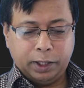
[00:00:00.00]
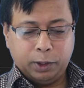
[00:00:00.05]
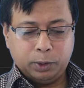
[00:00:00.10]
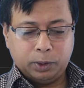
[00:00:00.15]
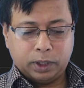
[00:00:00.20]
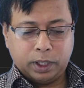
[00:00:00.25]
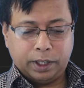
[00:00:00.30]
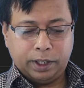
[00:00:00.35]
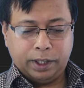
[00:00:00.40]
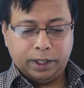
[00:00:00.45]

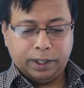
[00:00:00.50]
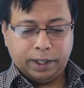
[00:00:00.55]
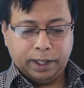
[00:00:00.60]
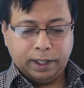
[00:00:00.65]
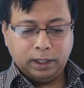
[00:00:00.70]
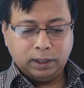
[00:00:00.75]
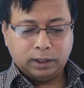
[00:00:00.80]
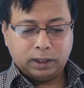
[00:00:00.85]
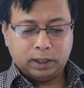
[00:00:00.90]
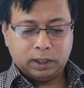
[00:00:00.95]
user
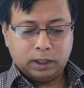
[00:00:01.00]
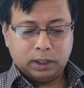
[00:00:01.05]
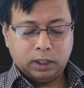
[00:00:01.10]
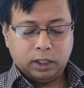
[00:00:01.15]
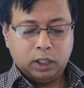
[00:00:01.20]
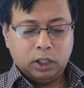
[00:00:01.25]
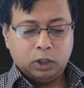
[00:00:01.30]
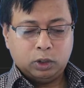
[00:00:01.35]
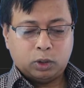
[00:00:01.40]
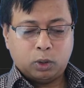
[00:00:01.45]
details.
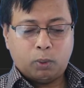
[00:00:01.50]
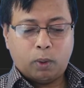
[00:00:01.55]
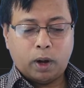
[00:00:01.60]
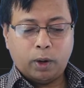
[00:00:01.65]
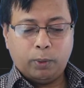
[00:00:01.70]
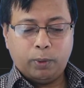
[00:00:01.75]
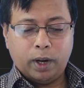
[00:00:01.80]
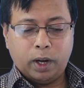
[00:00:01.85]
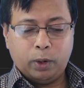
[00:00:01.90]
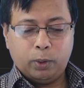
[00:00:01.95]
So
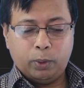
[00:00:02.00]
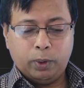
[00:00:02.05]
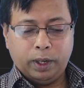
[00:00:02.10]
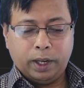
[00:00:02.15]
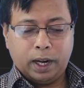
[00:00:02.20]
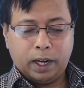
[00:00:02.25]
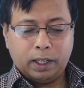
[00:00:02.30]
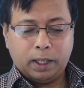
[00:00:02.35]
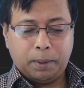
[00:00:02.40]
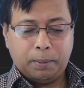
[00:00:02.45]
what we are doing
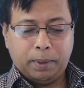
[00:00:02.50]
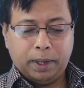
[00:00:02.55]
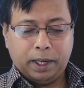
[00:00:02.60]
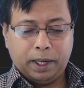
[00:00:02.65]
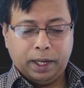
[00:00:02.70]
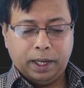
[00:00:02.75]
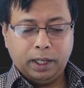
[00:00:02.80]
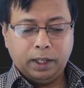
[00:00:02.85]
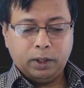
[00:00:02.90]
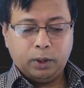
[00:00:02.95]
at the
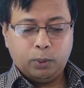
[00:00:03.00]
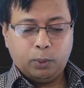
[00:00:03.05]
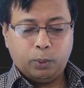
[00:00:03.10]
beginning,